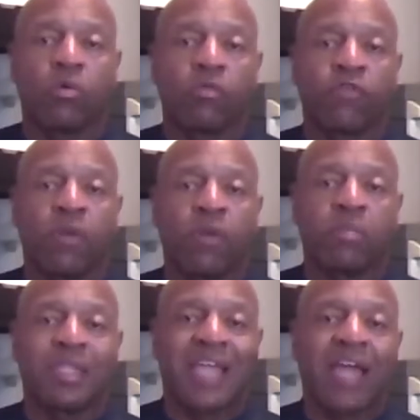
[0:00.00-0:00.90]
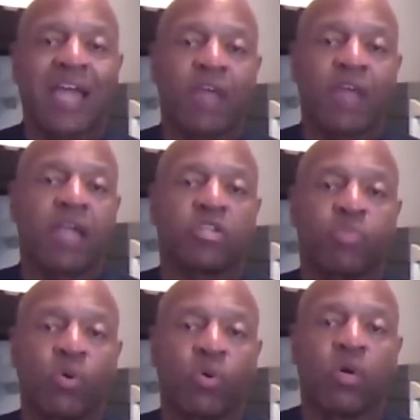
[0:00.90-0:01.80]
from that vantage
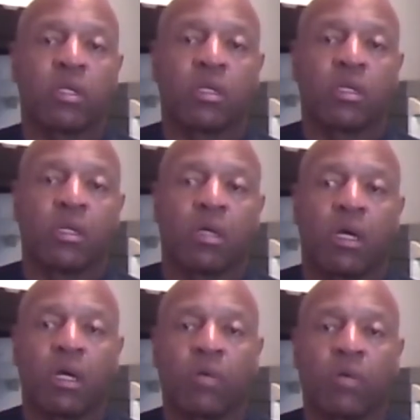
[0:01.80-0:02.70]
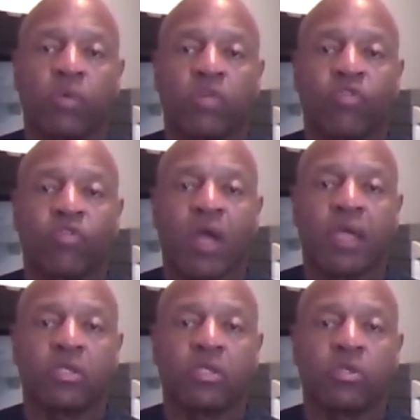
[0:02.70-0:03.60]
point, we are
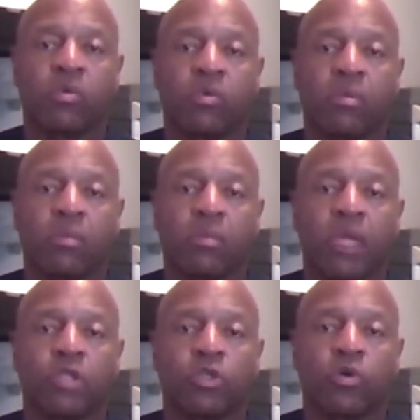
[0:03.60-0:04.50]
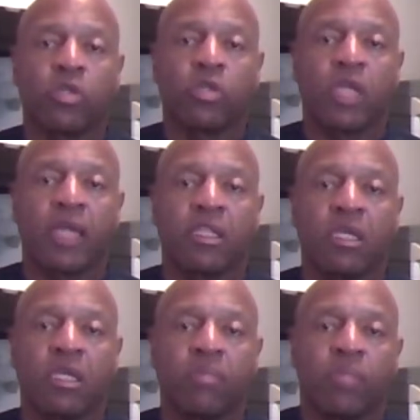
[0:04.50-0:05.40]
trying to make sure that
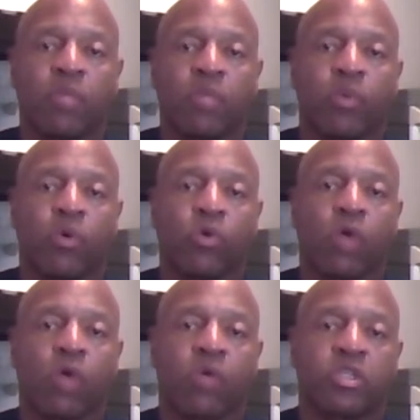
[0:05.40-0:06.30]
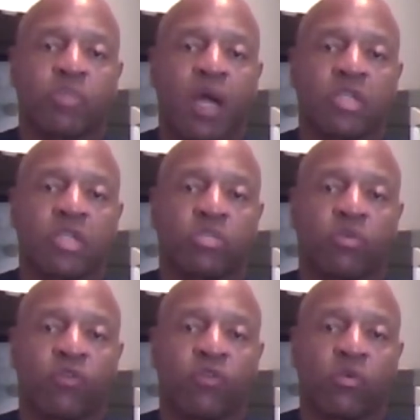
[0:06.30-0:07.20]
the people who are responsible
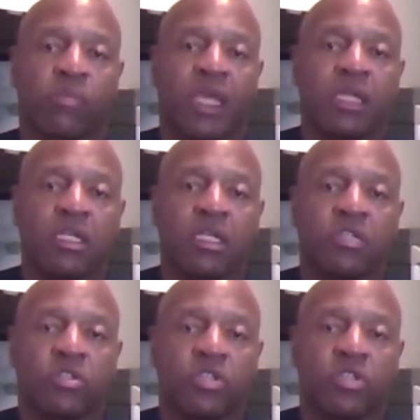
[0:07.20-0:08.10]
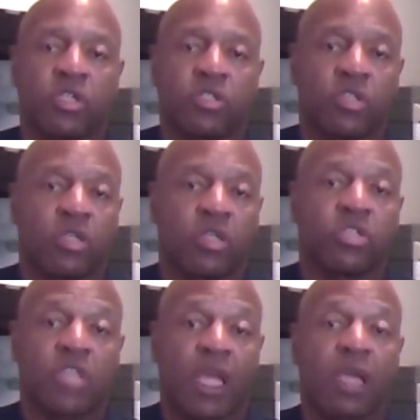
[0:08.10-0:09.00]
for making these decisions
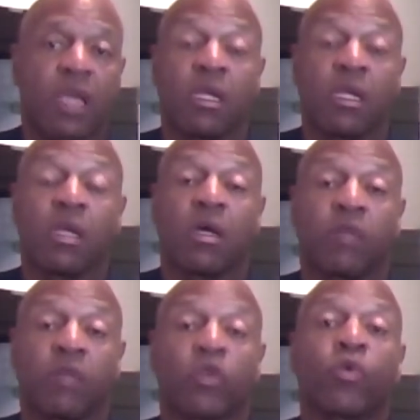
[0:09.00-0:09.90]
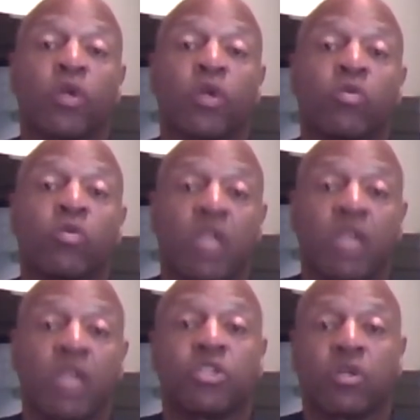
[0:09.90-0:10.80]
understand of the critical
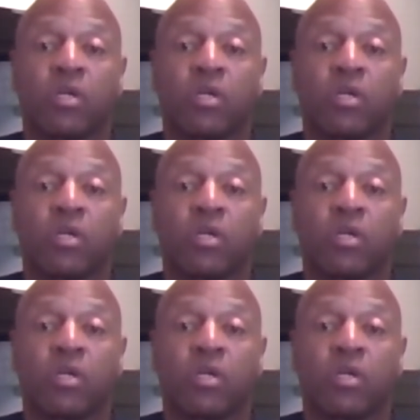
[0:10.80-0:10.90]
nature